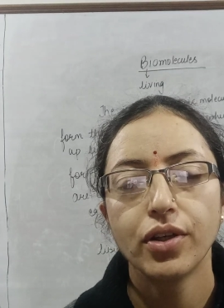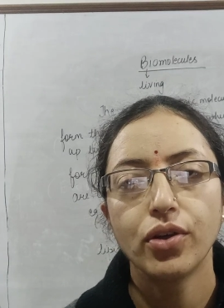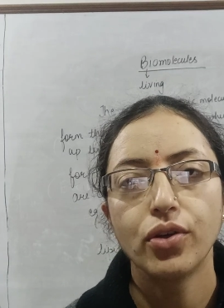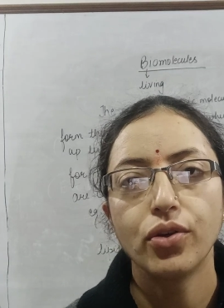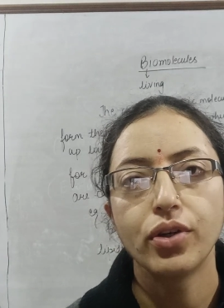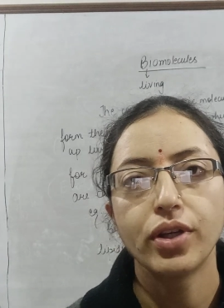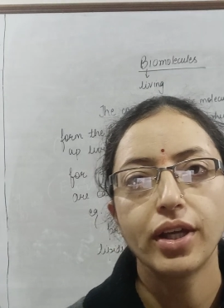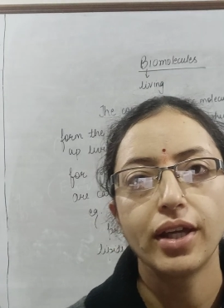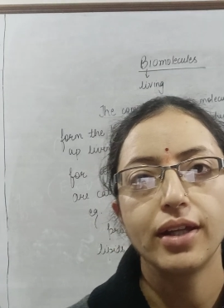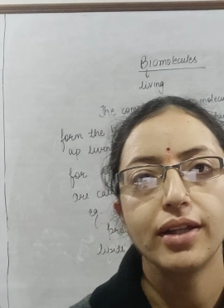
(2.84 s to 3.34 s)

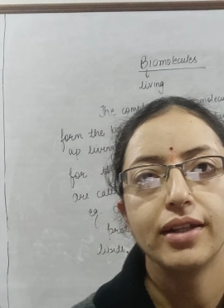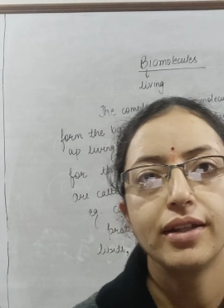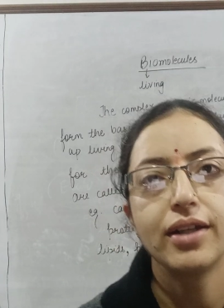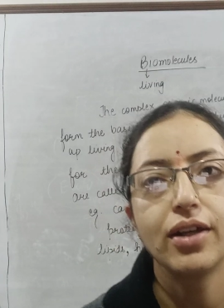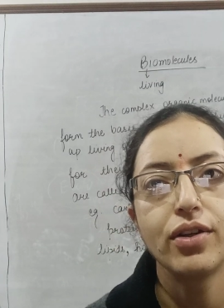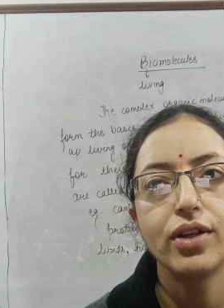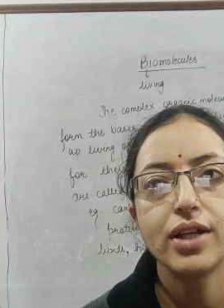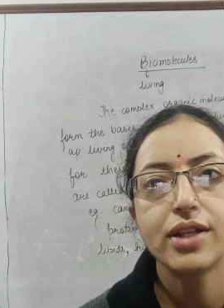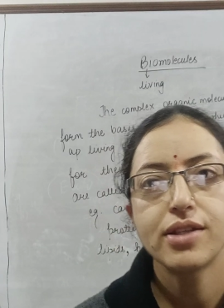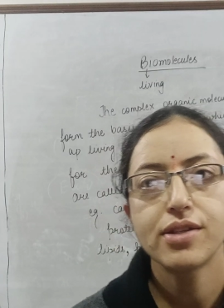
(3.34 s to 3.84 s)
Okay,
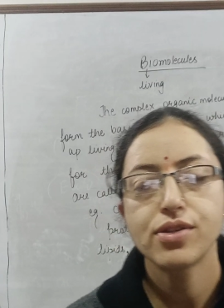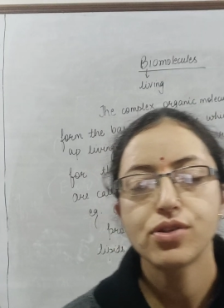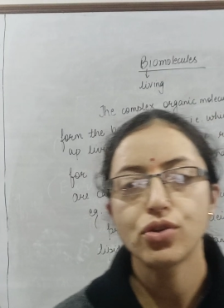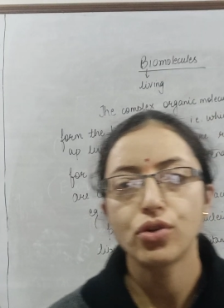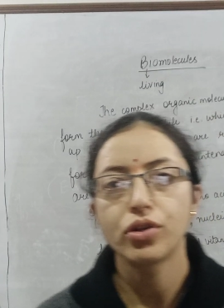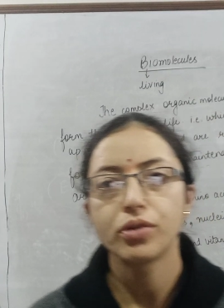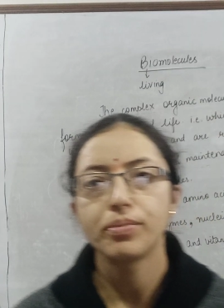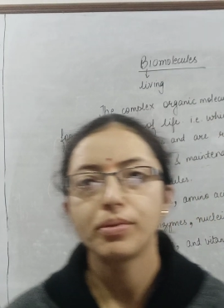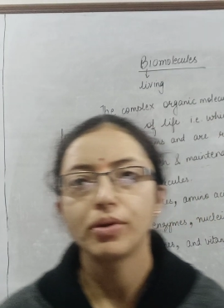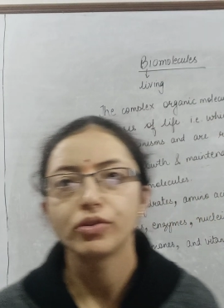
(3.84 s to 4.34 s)
now let's
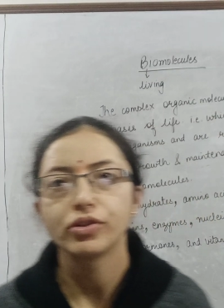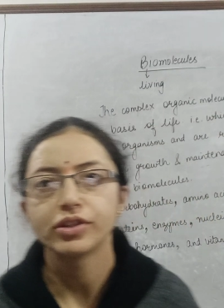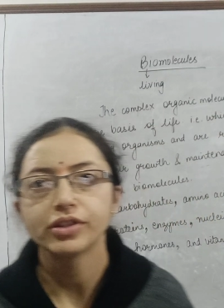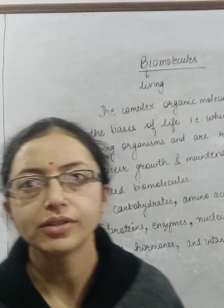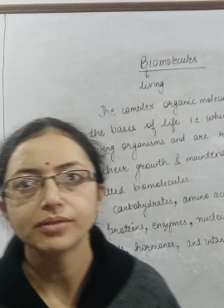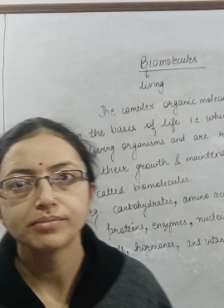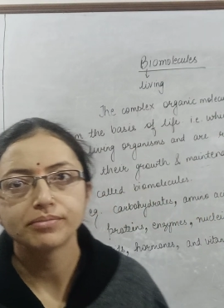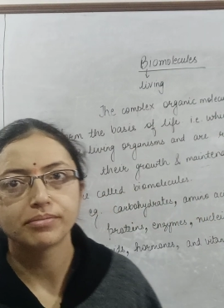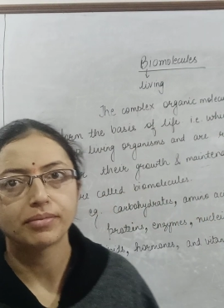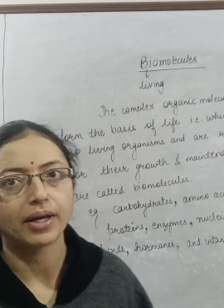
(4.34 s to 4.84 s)
talk about
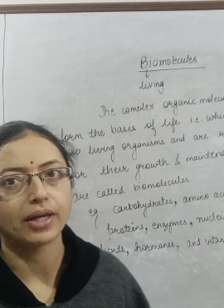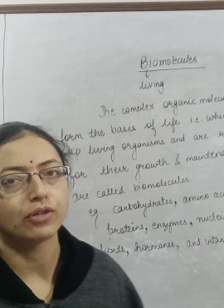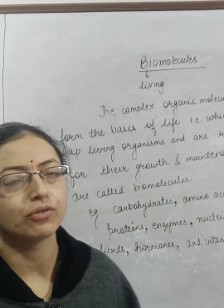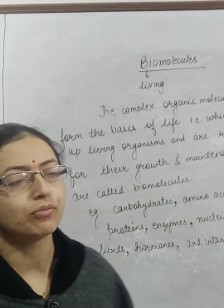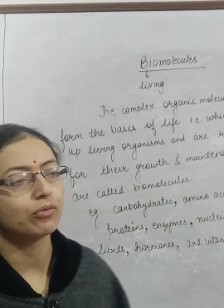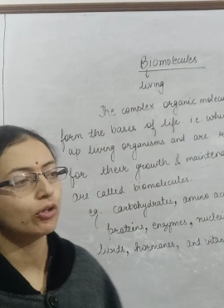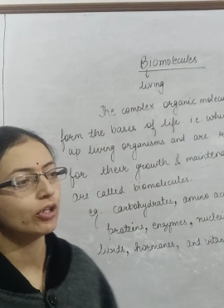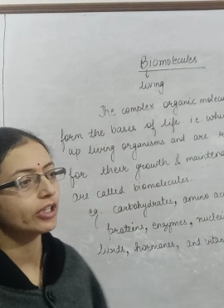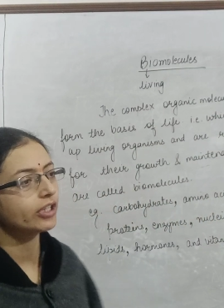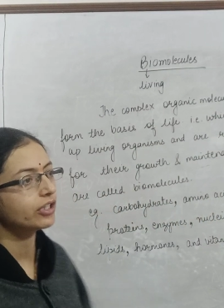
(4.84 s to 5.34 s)
the
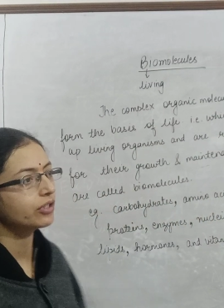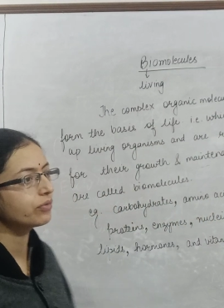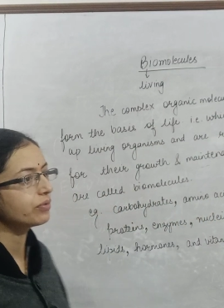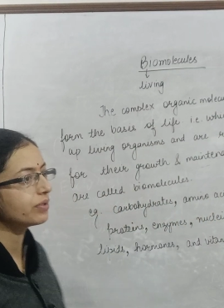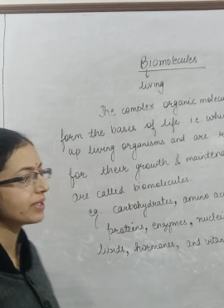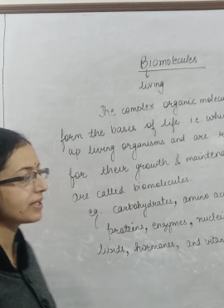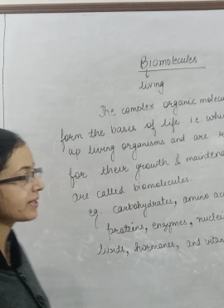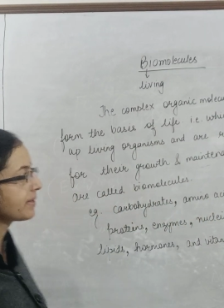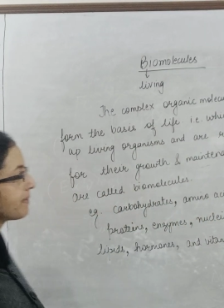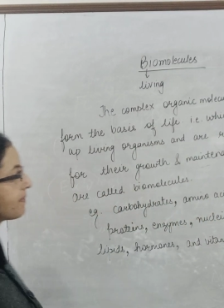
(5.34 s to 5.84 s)

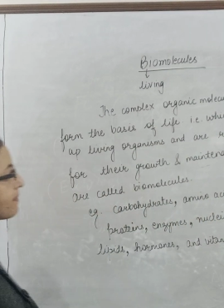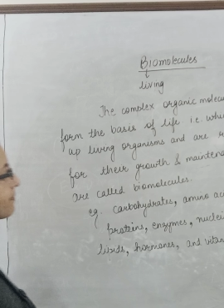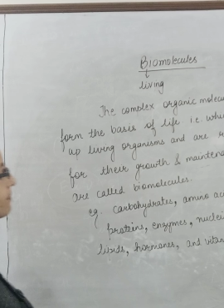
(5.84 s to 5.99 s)
biomolecules.